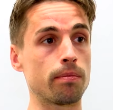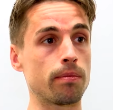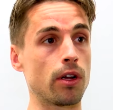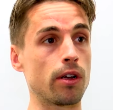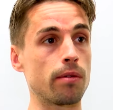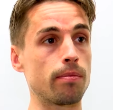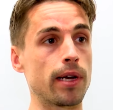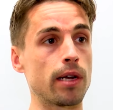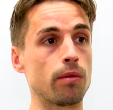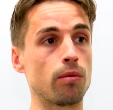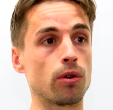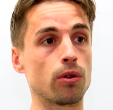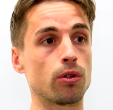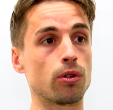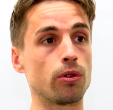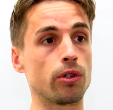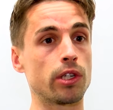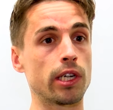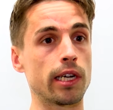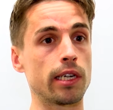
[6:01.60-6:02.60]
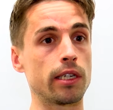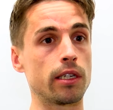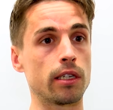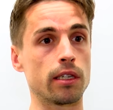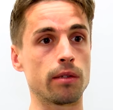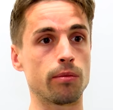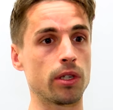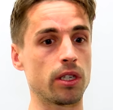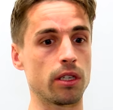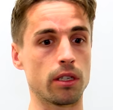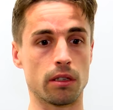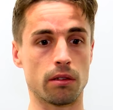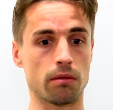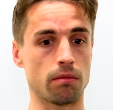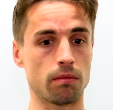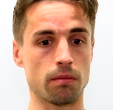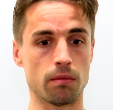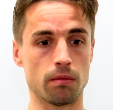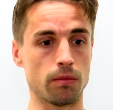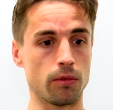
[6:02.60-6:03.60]
like made one or two changes and we just
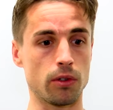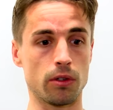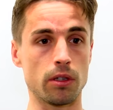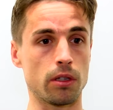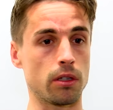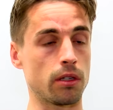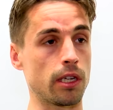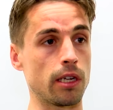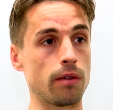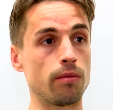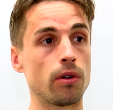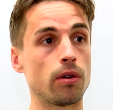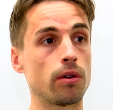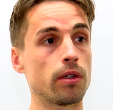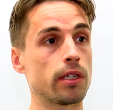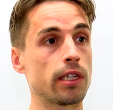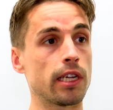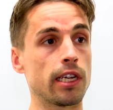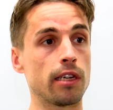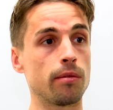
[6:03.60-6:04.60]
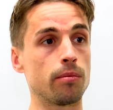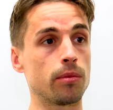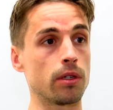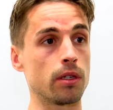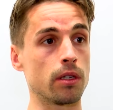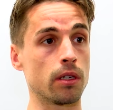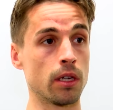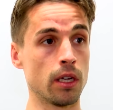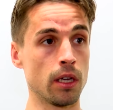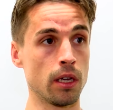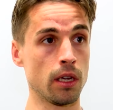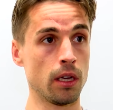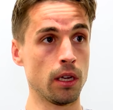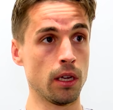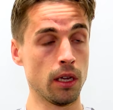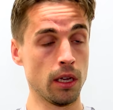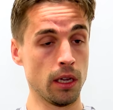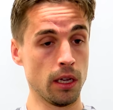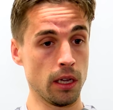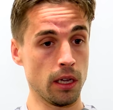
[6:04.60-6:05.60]
was just steamrolling teams and
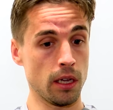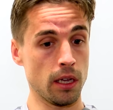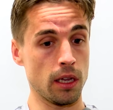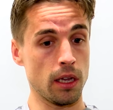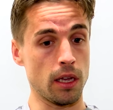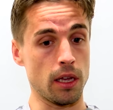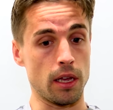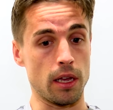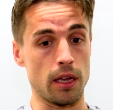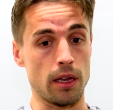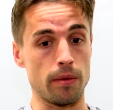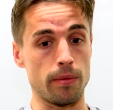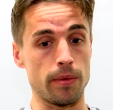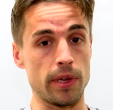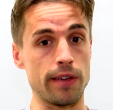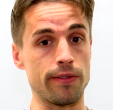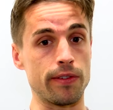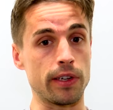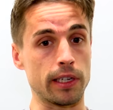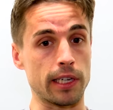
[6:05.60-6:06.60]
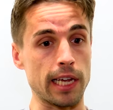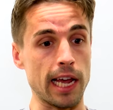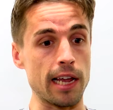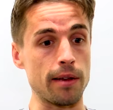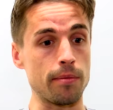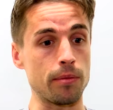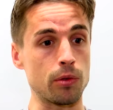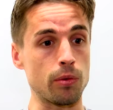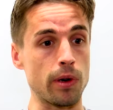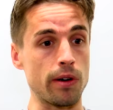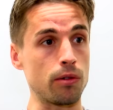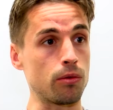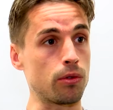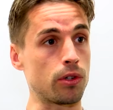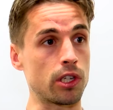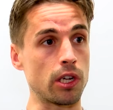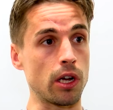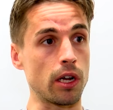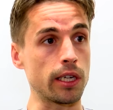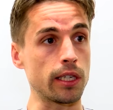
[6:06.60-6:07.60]
um, even games where it was
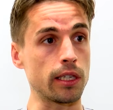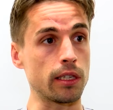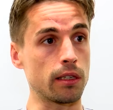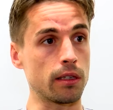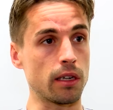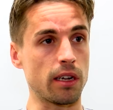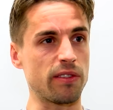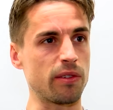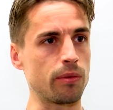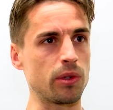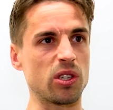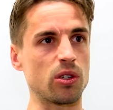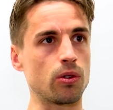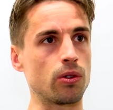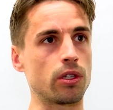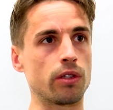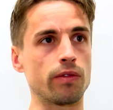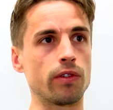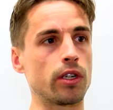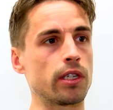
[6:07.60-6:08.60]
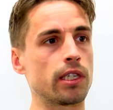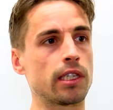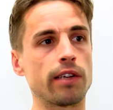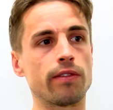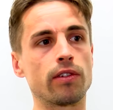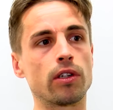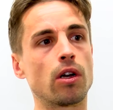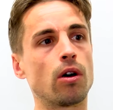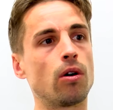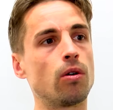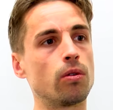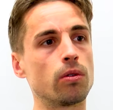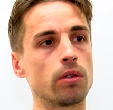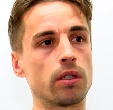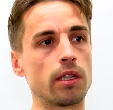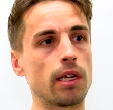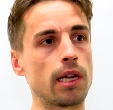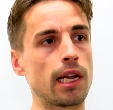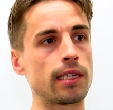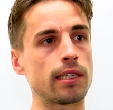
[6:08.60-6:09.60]
tight. I think we scored something like seven goals
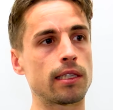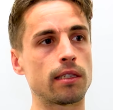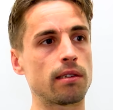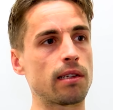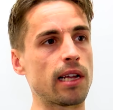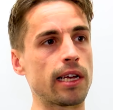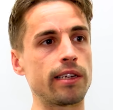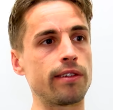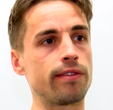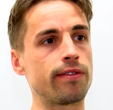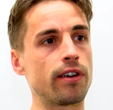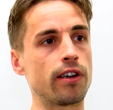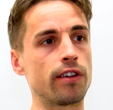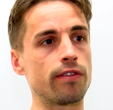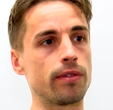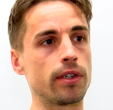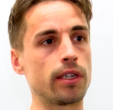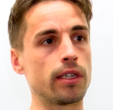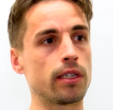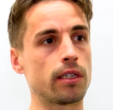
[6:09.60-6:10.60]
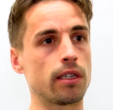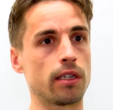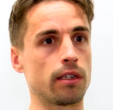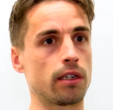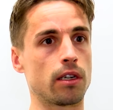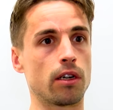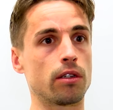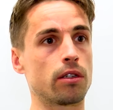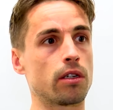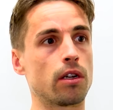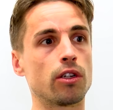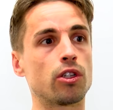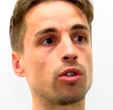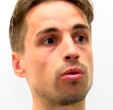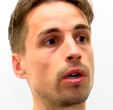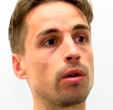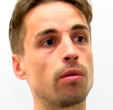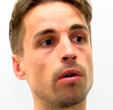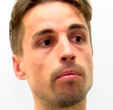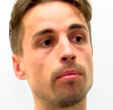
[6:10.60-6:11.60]
in the last 85 minutes and it got us like
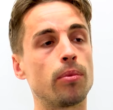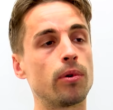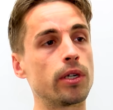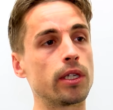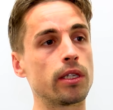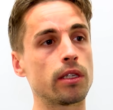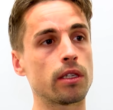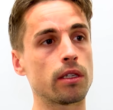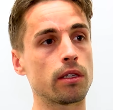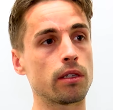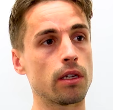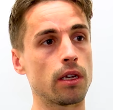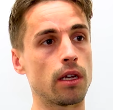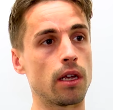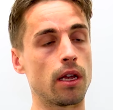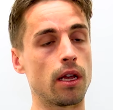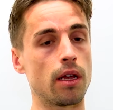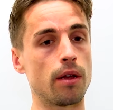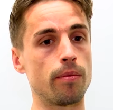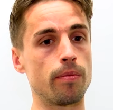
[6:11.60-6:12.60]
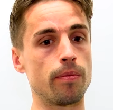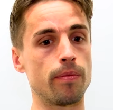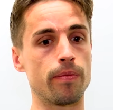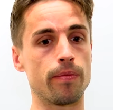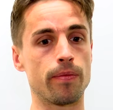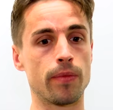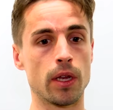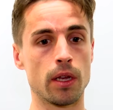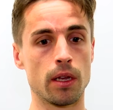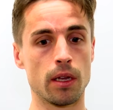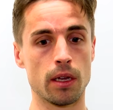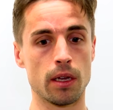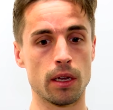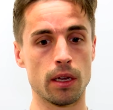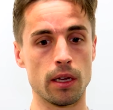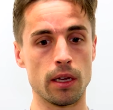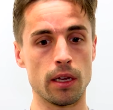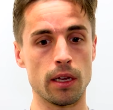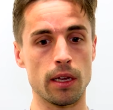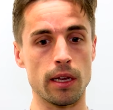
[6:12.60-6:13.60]
21 points. Um,
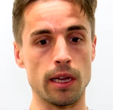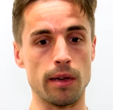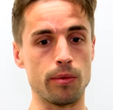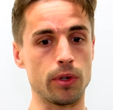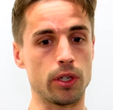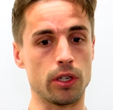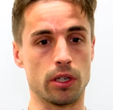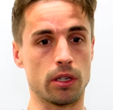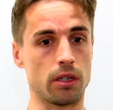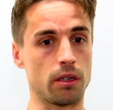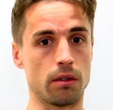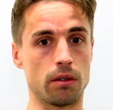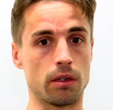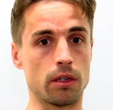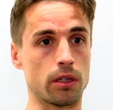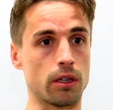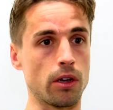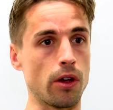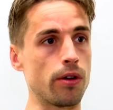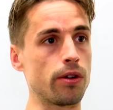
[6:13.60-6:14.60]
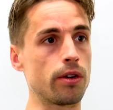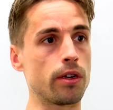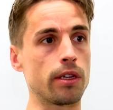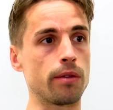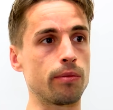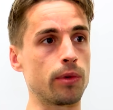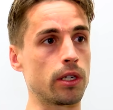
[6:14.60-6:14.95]
and we just just going and then we